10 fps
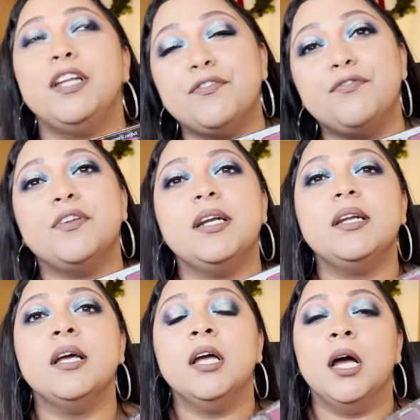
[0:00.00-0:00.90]

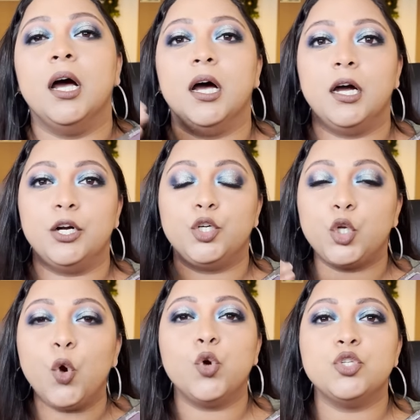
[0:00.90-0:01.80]
different
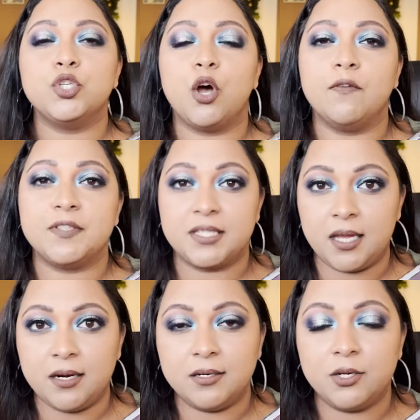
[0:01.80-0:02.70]
tones of
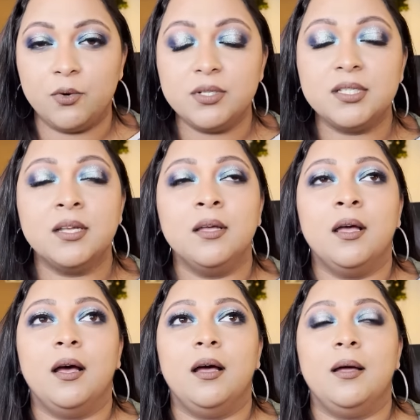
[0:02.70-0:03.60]
skin tones,
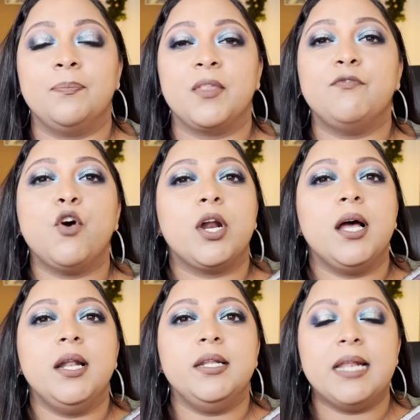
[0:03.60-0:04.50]
for
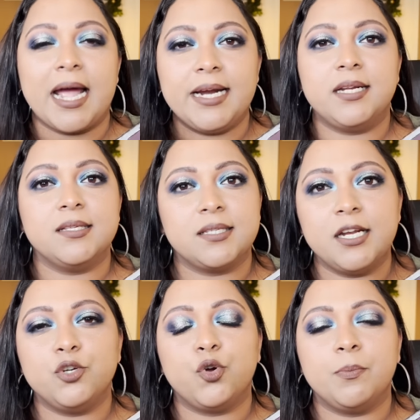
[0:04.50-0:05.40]
a lighter
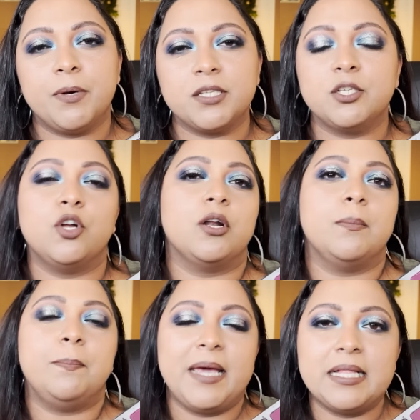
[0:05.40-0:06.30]
skin tone person or a
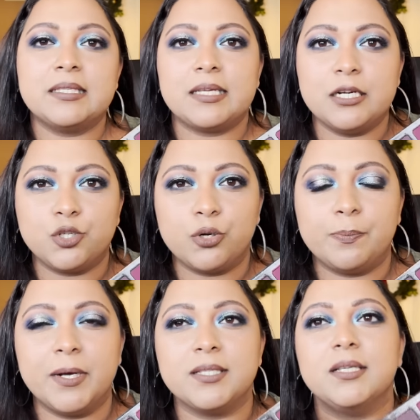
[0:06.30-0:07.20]
pale skin tone
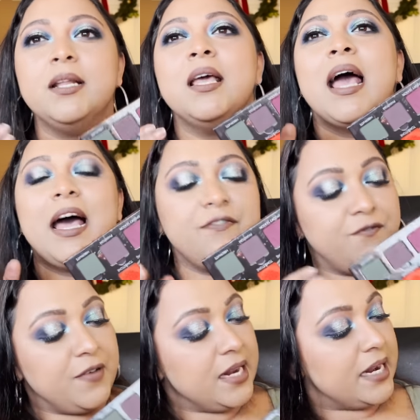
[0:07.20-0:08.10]
person, I
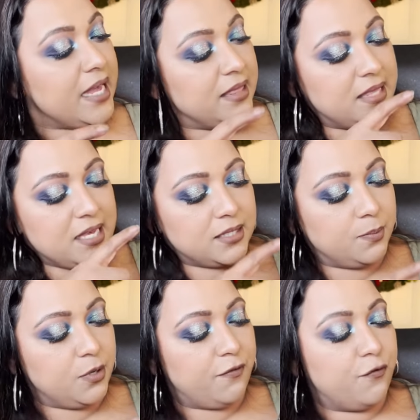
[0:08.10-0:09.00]
feel like these
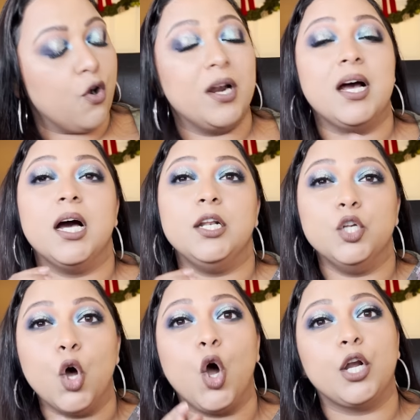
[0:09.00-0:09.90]
would fall a
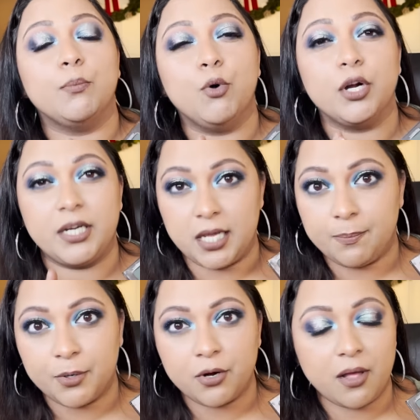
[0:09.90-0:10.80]
lot more
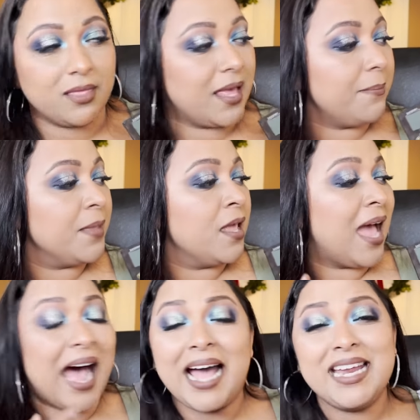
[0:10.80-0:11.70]
deeper on them.
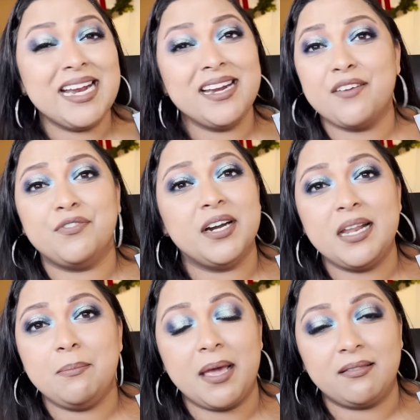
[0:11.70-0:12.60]
I can
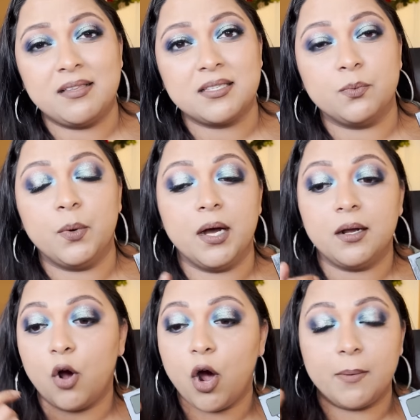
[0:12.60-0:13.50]
definitely make this
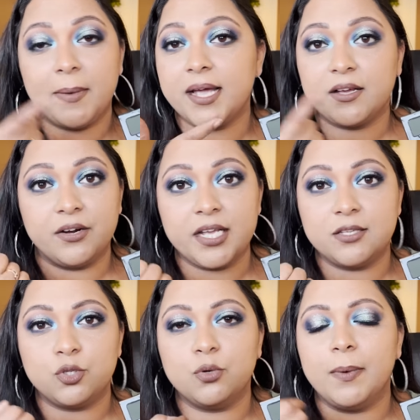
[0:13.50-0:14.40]
work on my
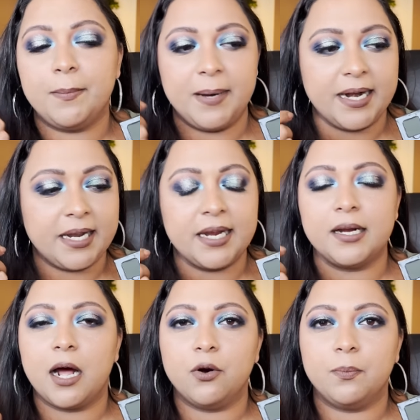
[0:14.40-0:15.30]
crease too by blending it
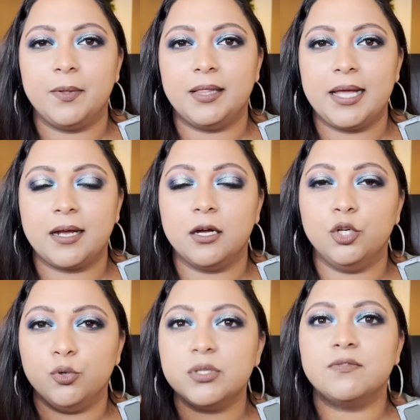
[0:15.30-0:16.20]
out with like a
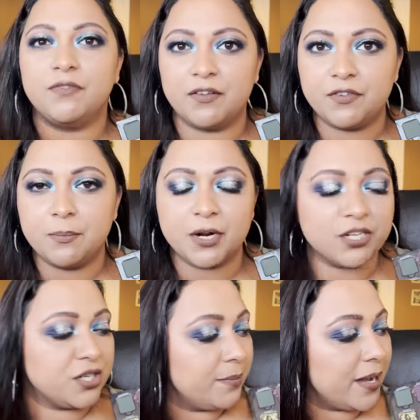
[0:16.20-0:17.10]
loose fluffy
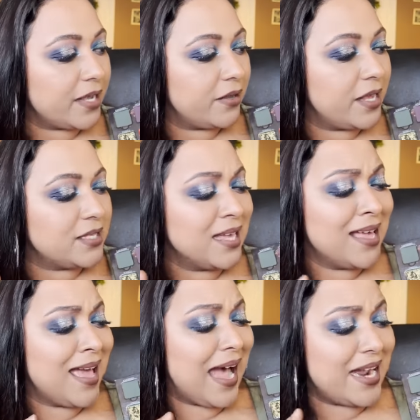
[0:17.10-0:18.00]
brush in my crease.
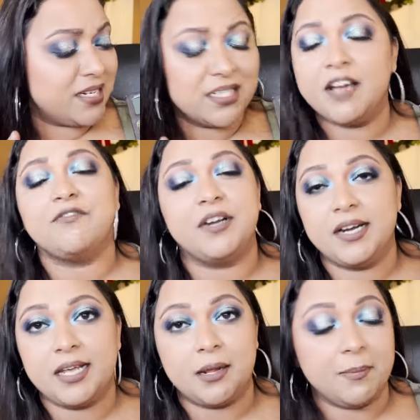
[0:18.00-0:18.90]
I
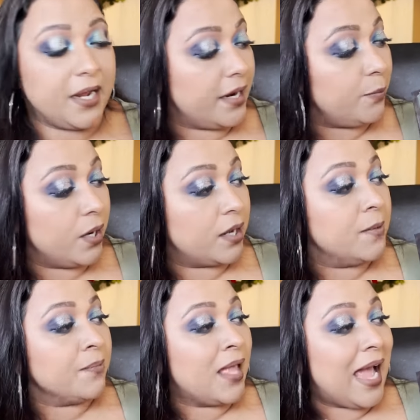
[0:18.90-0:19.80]
definitely can make it work.
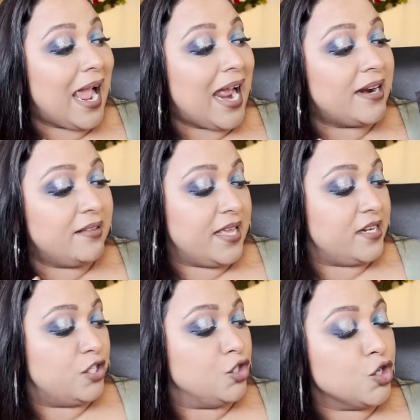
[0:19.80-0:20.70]
And there
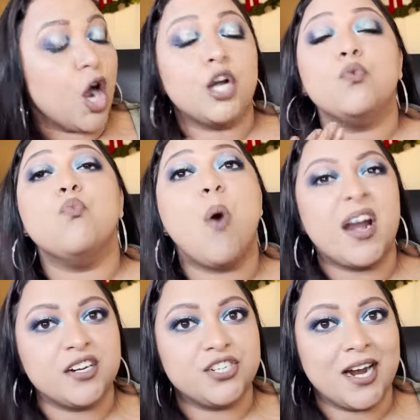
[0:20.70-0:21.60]
is not
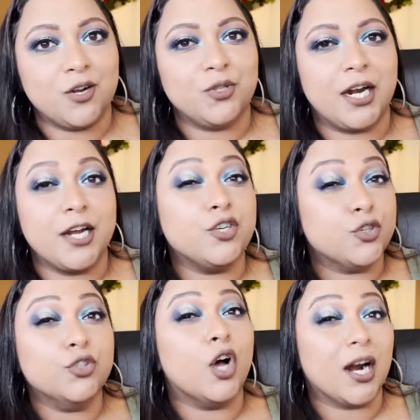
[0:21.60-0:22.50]
one shadow that I
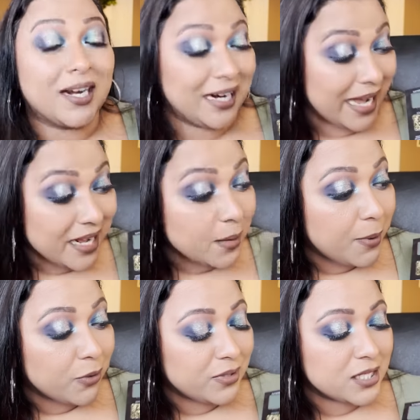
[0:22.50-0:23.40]
do not like
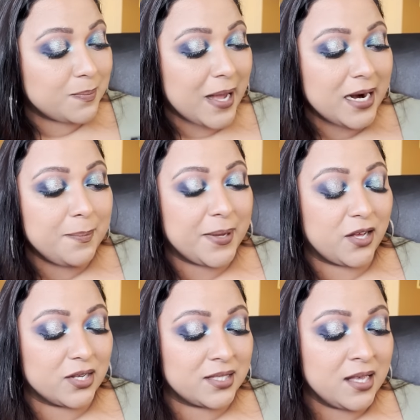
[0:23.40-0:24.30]
about this palette,
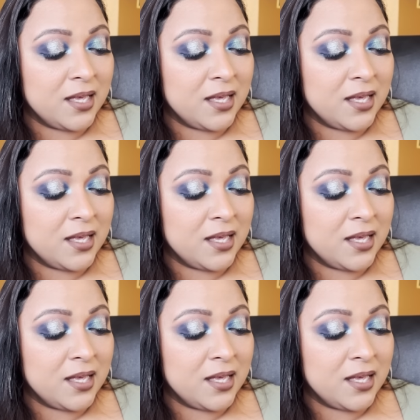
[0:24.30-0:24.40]
because,